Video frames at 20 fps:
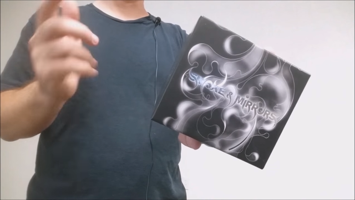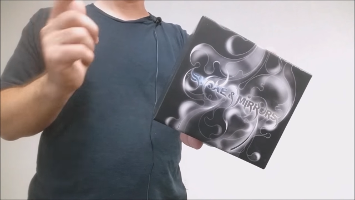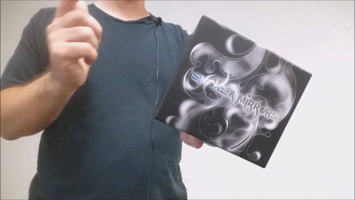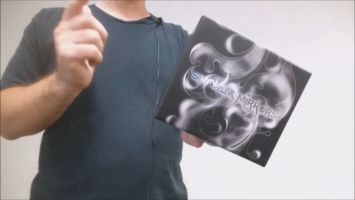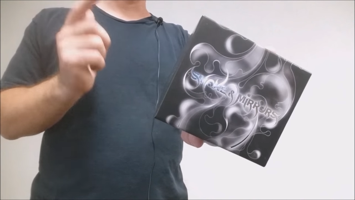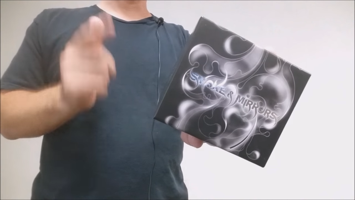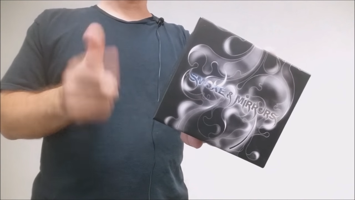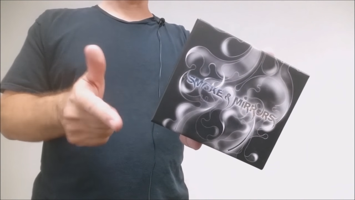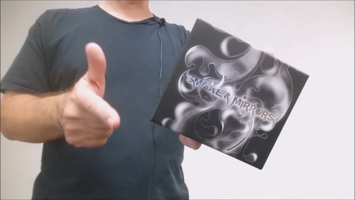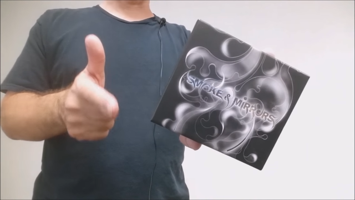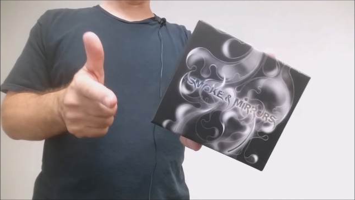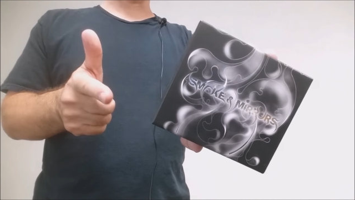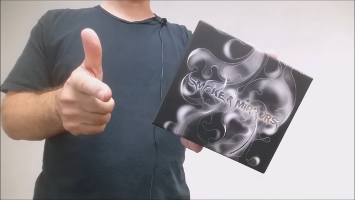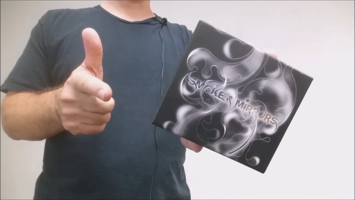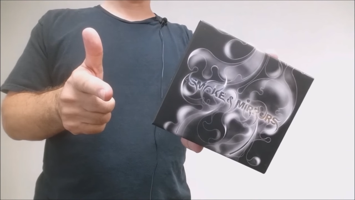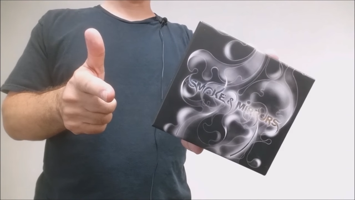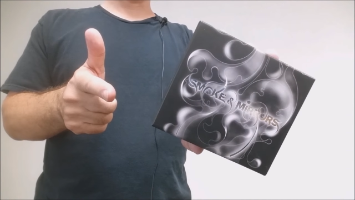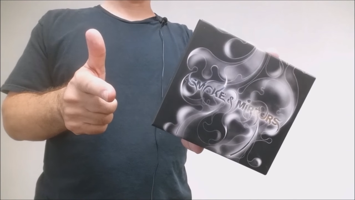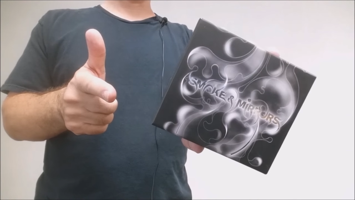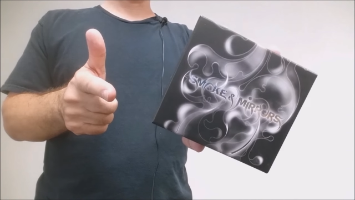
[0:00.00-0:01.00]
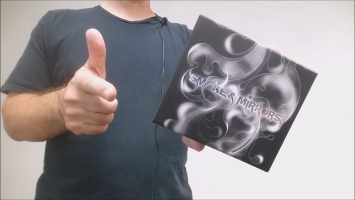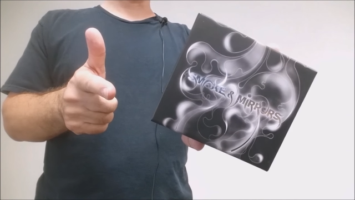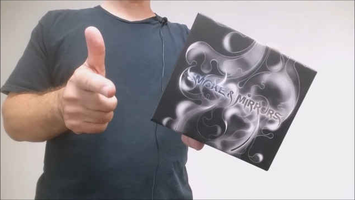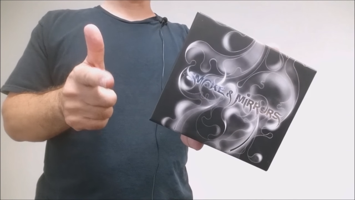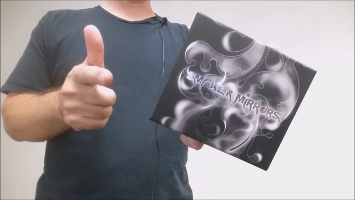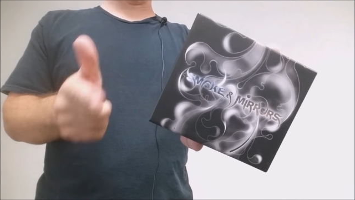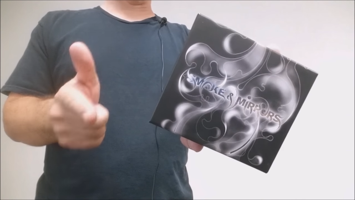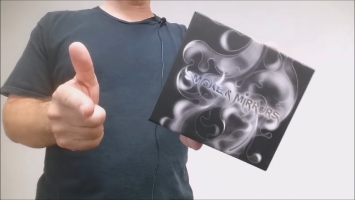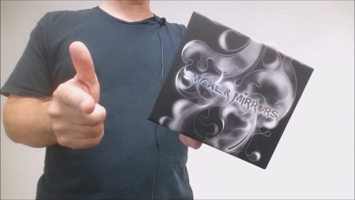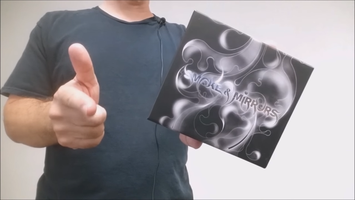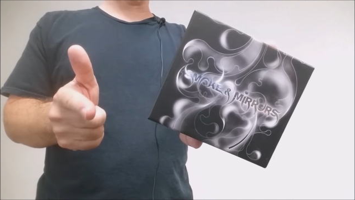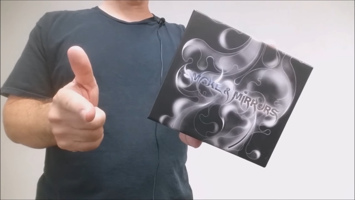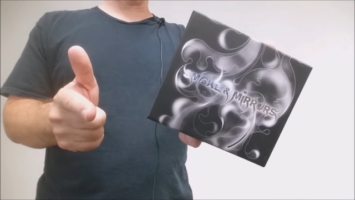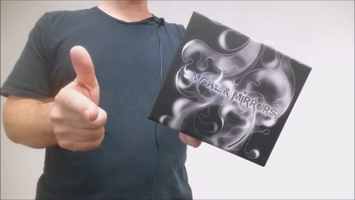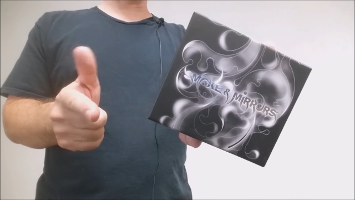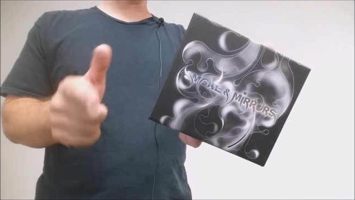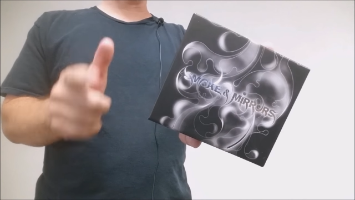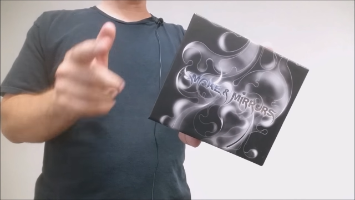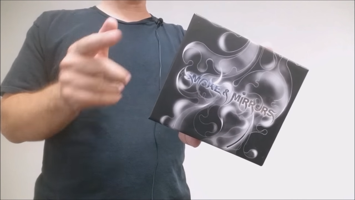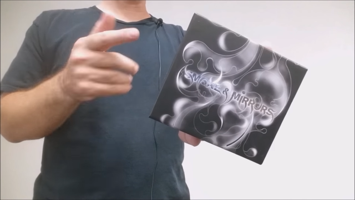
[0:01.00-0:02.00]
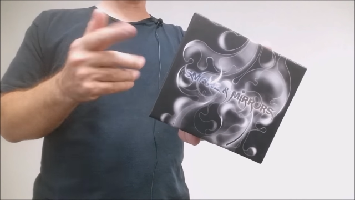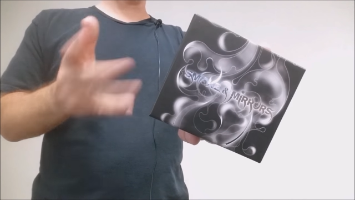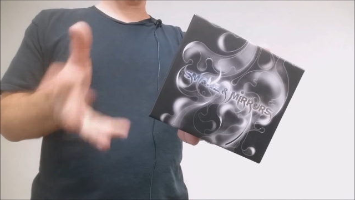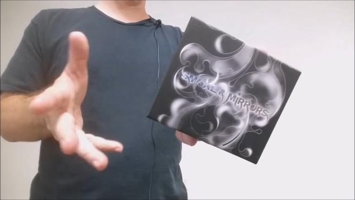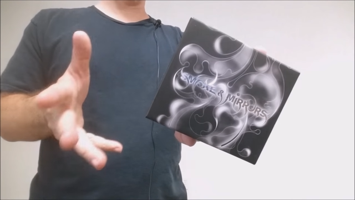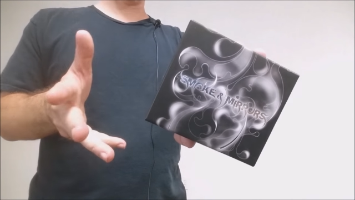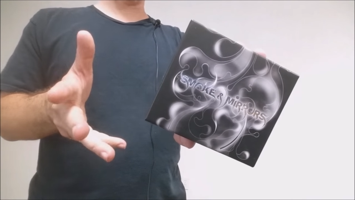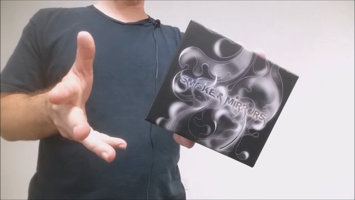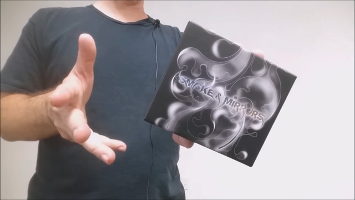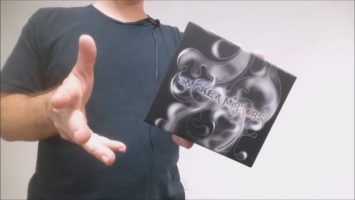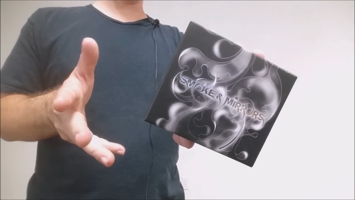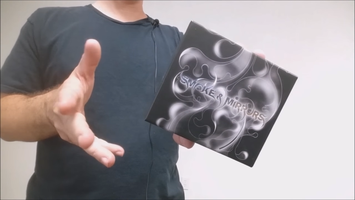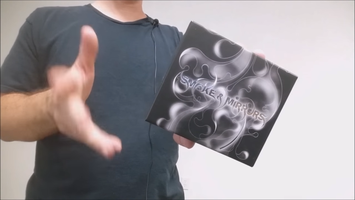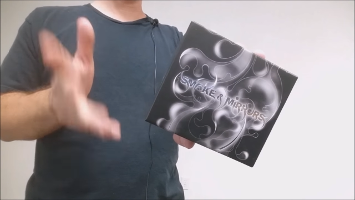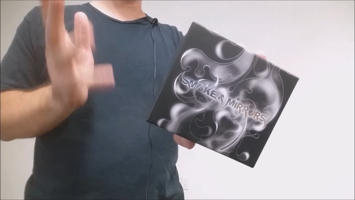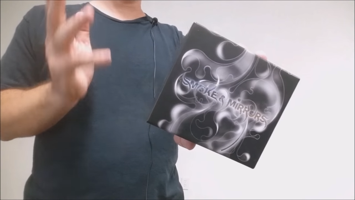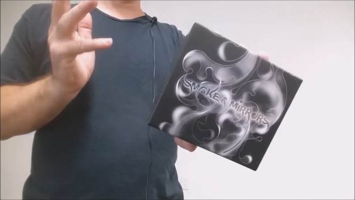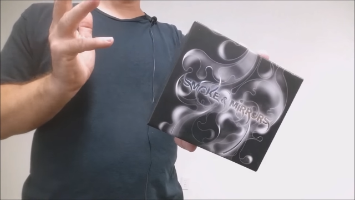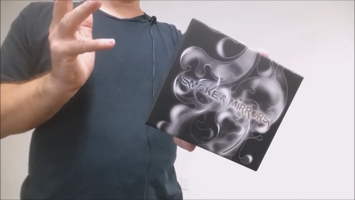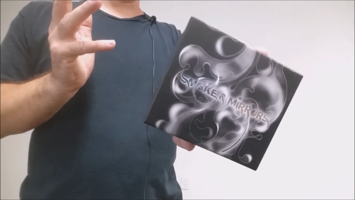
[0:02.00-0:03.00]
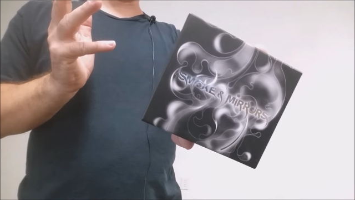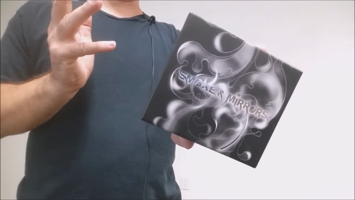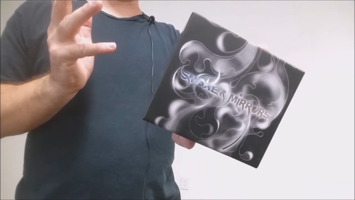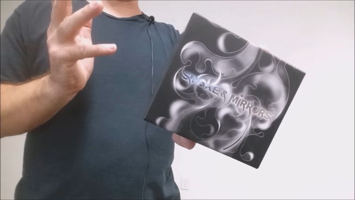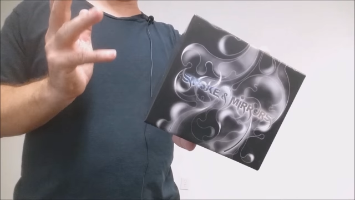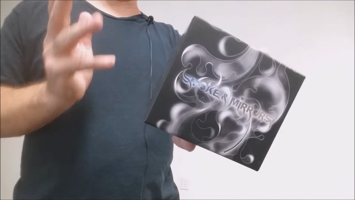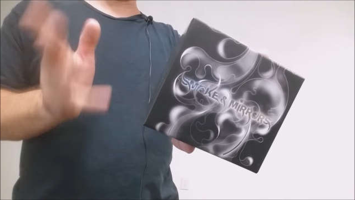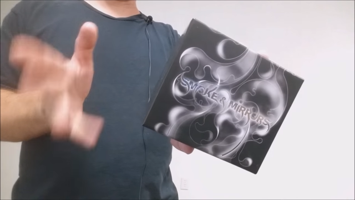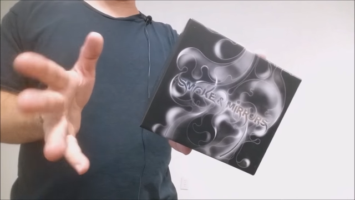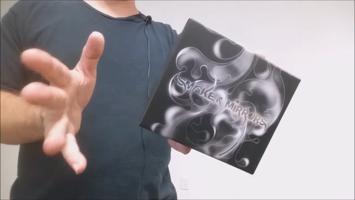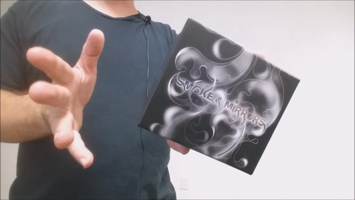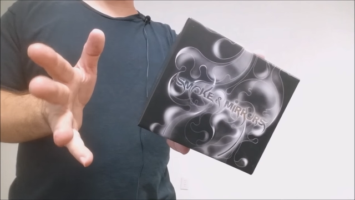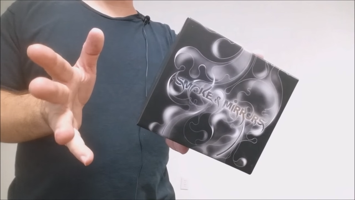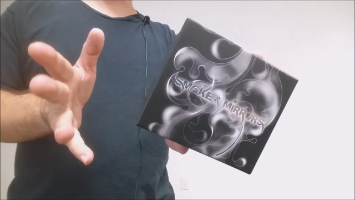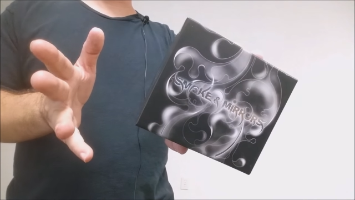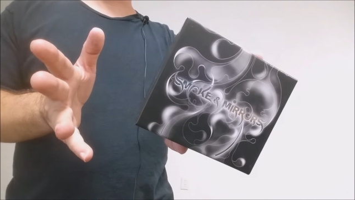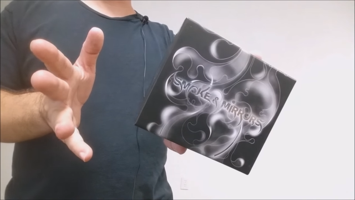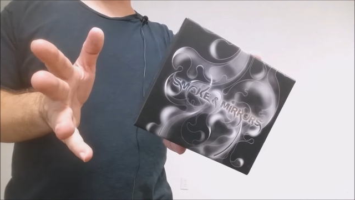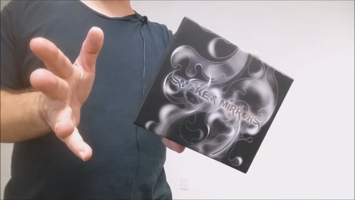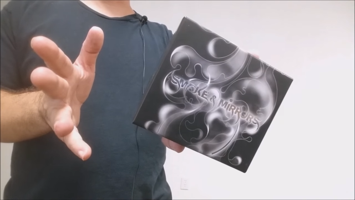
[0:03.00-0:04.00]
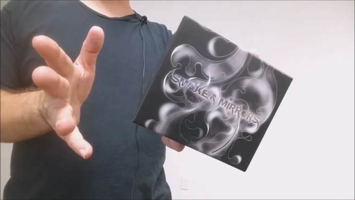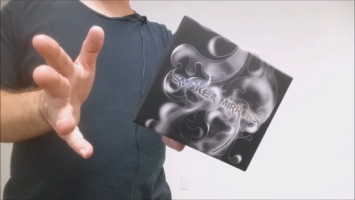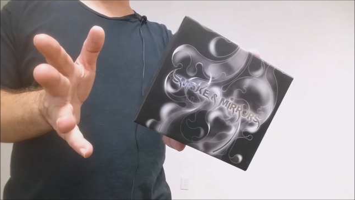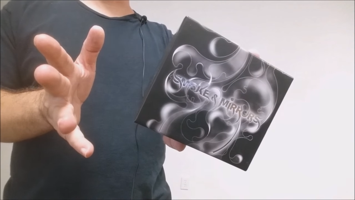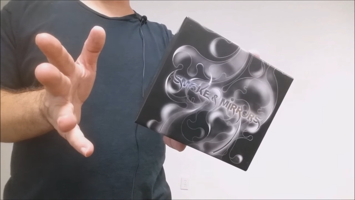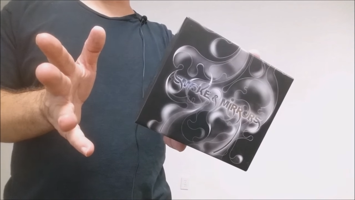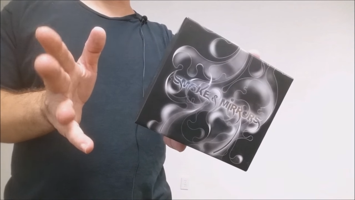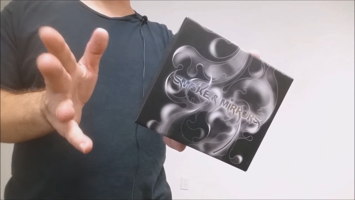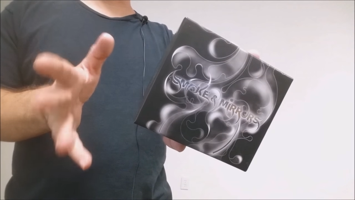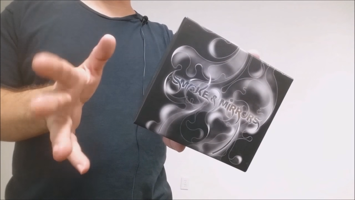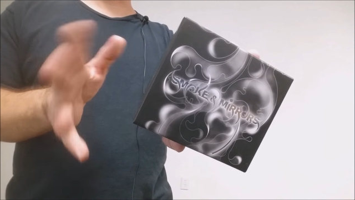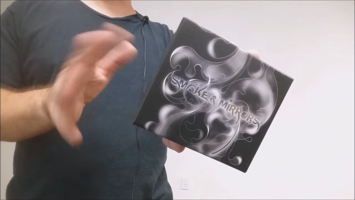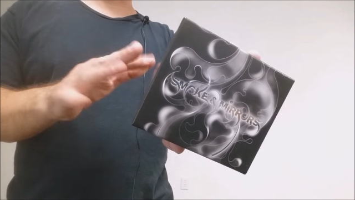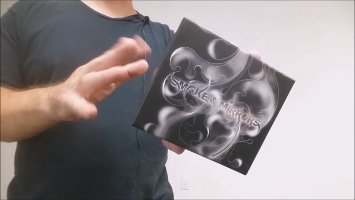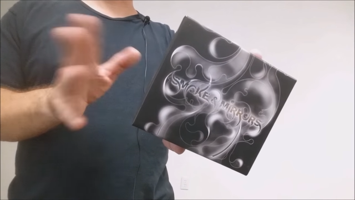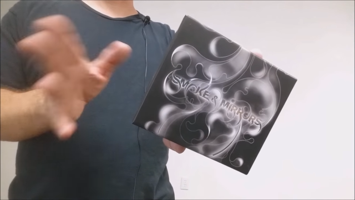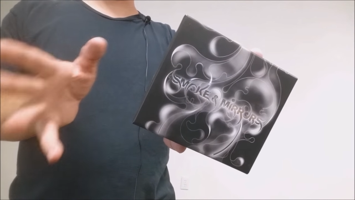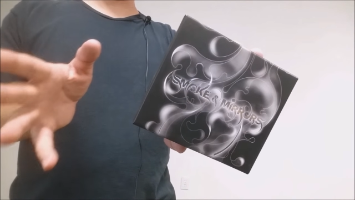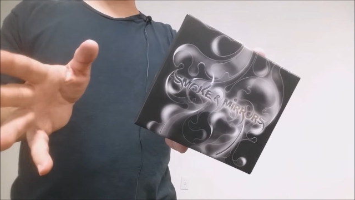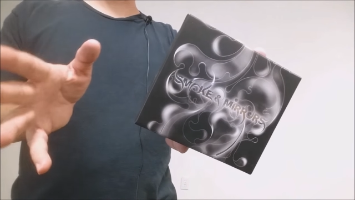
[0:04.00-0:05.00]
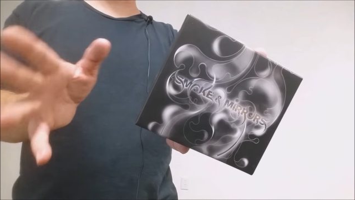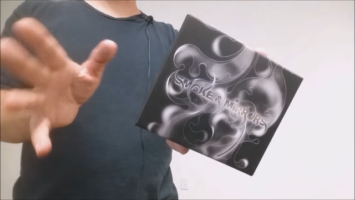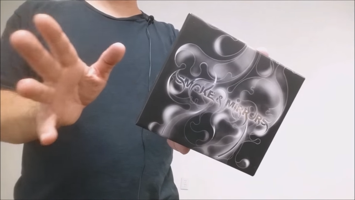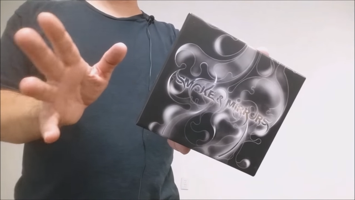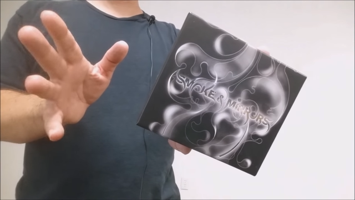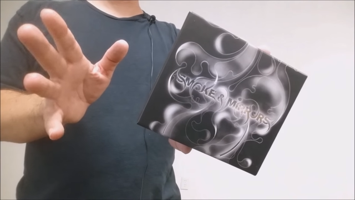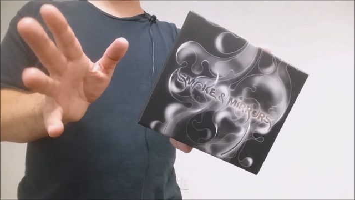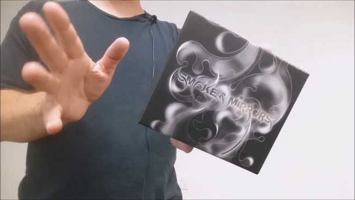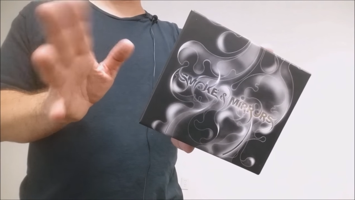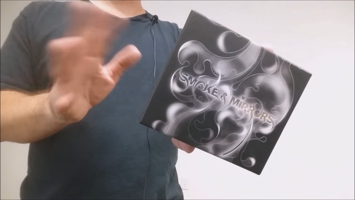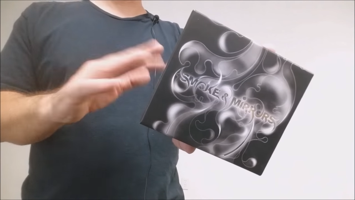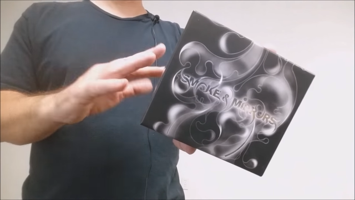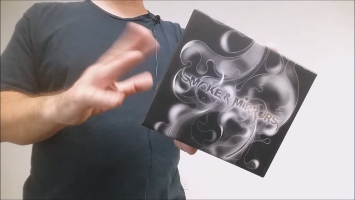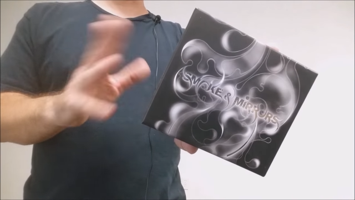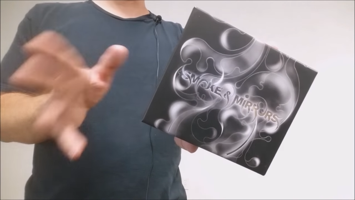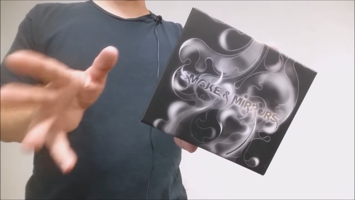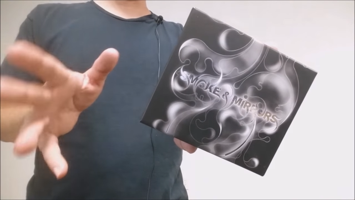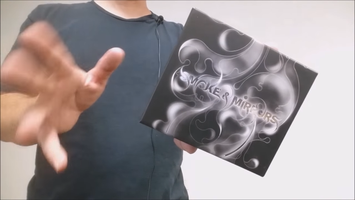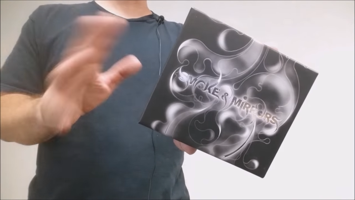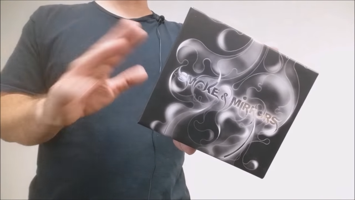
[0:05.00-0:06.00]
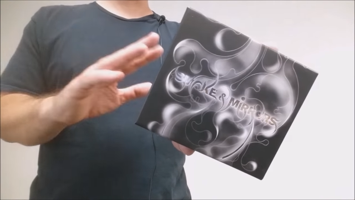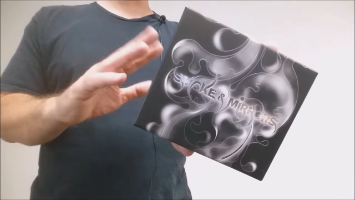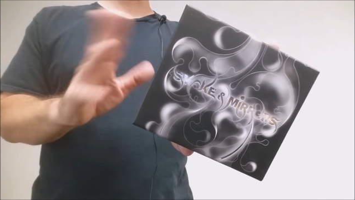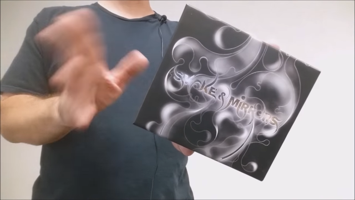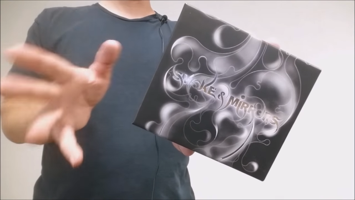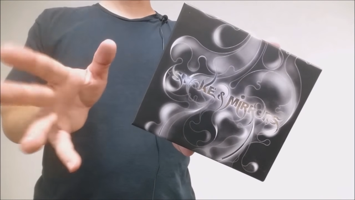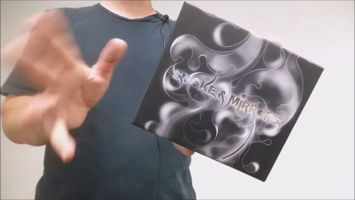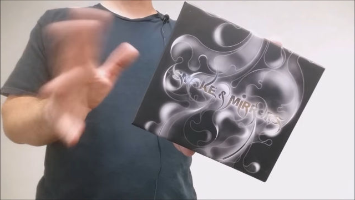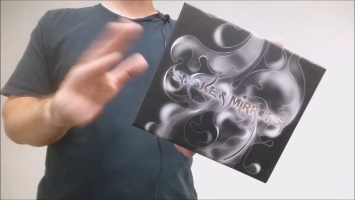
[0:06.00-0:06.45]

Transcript: [unreadable: no face in view]